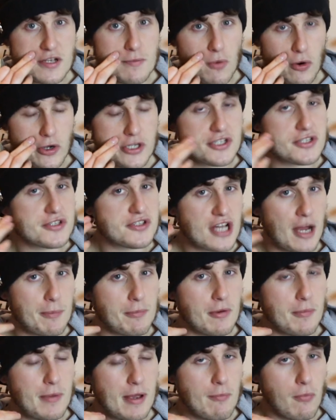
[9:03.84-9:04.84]
it moistens up
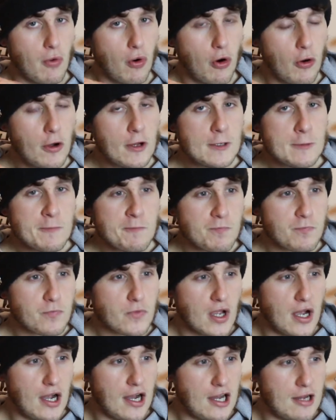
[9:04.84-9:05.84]
a bit more,
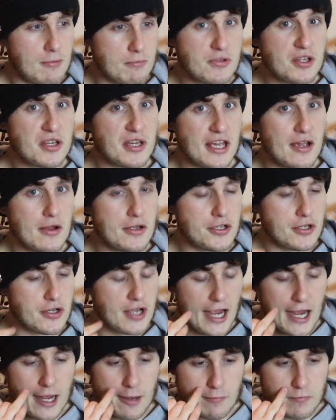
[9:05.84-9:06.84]
you
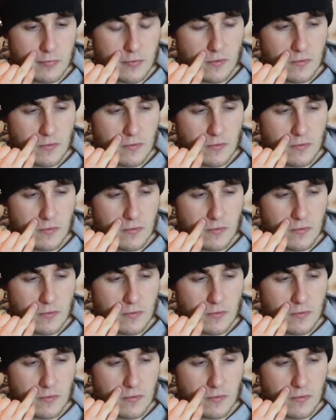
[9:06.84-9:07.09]
can.